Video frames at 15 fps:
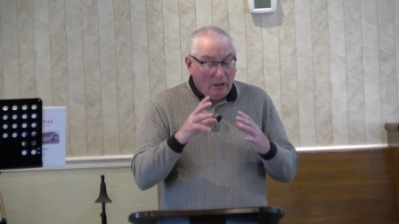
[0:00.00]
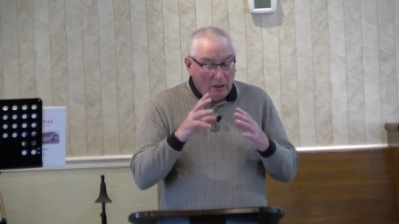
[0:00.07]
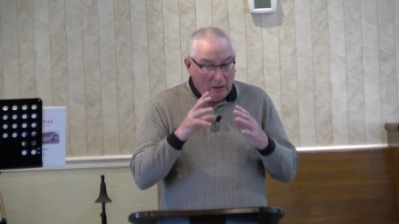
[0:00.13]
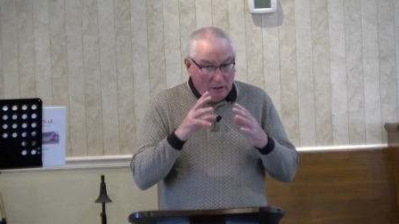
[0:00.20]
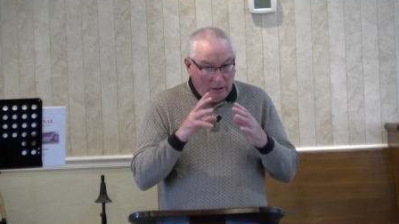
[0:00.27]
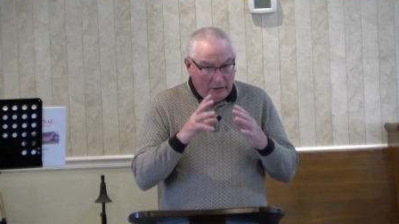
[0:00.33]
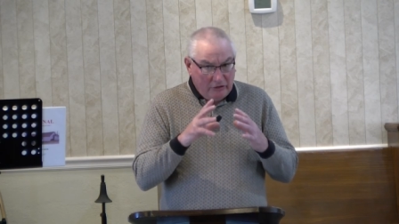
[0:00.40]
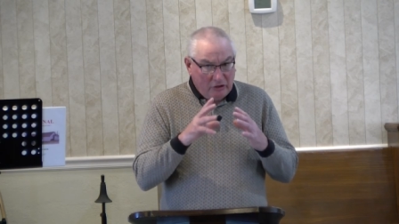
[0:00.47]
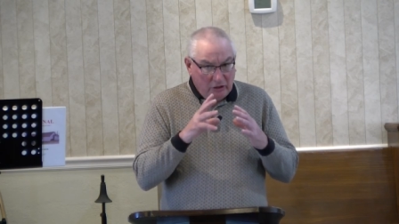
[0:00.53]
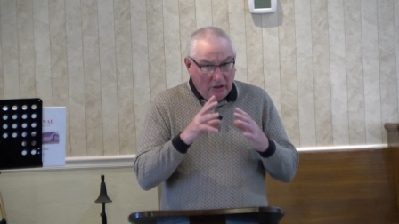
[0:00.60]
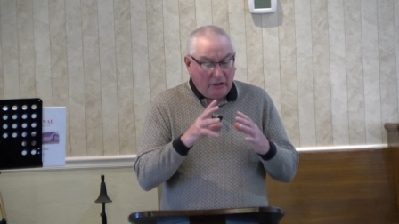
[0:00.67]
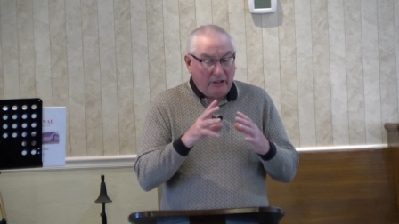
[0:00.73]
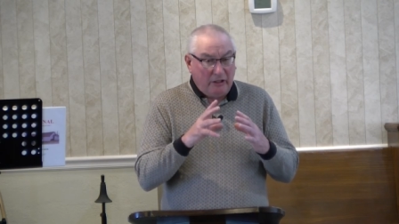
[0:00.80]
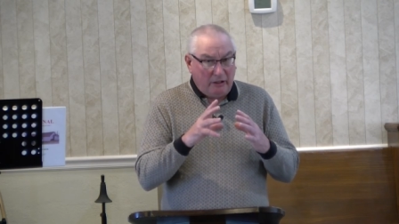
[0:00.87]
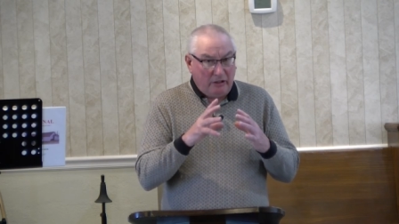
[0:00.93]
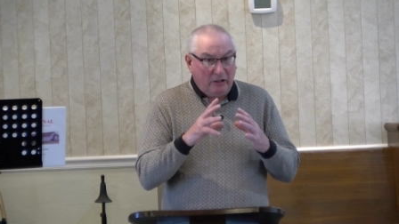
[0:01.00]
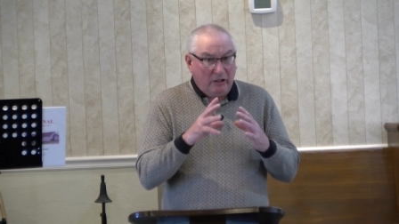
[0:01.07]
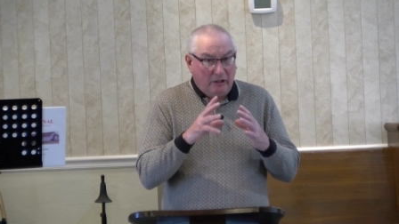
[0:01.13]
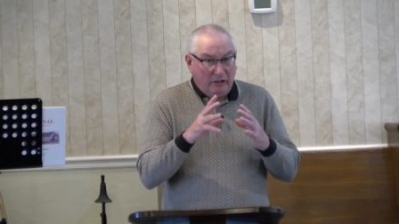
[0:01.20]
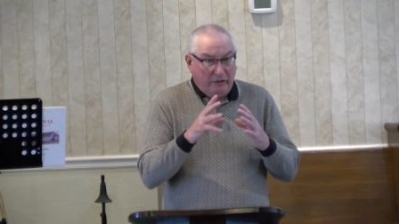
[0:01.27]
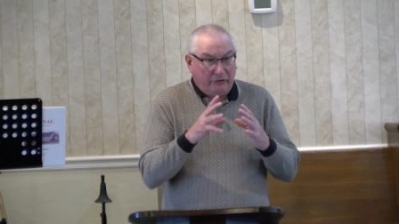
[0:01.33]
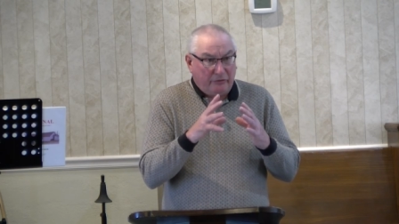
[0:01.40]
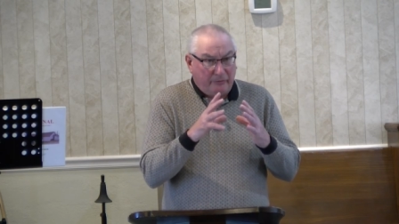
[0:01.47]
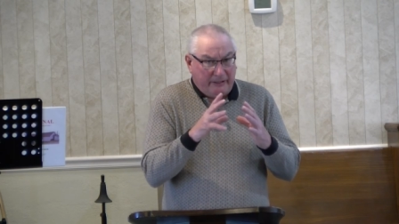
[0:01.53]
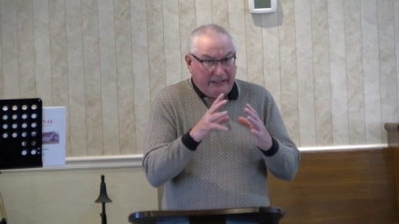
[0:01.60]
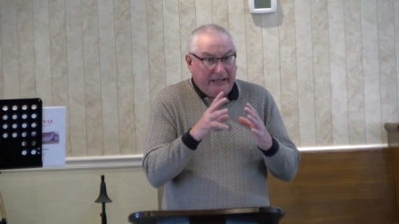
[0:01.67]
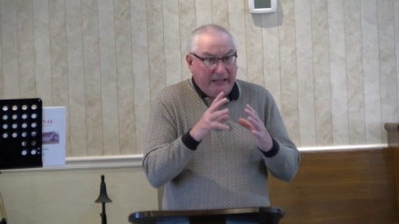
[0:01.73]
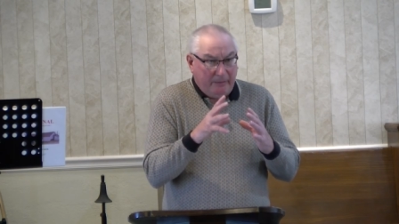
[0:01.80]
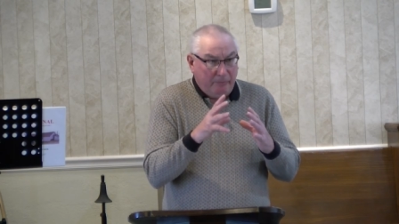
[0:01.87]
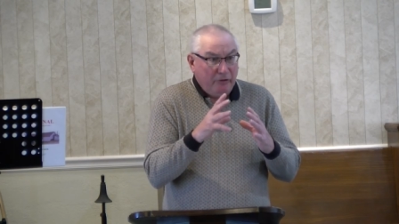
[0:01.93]
Let's look at the three
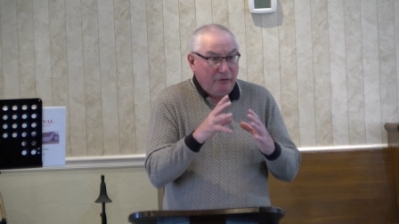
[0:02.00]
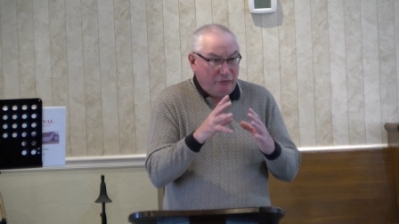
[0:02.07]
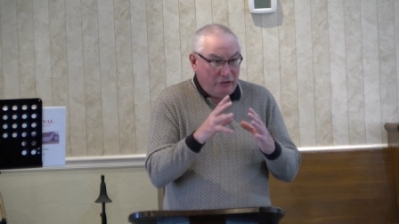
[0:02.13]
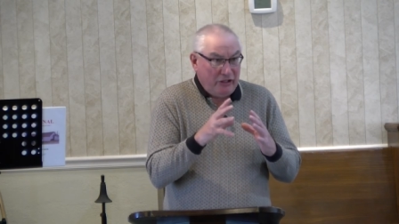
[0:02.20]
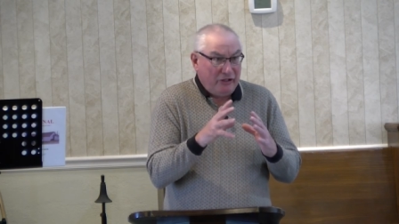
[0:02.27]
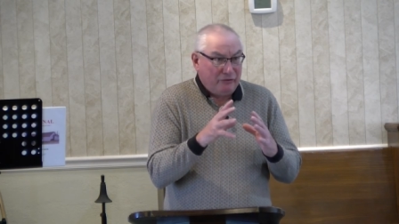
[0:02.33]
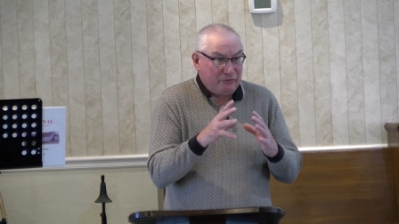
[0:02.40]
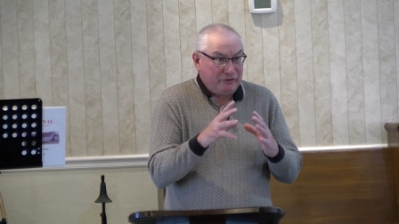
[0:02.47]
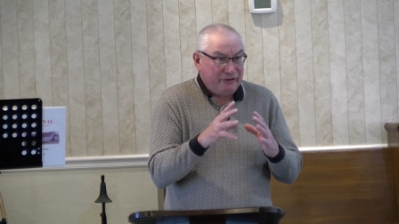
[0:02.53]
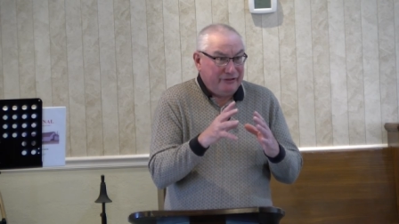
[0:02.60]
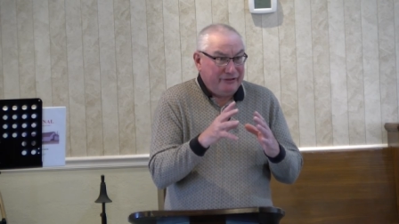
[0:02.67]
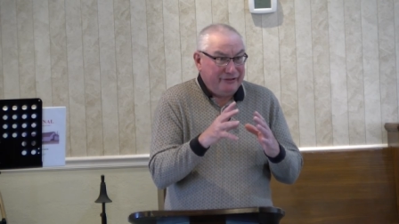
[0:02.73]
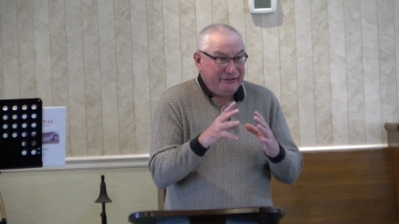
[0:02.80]
Hebrew children.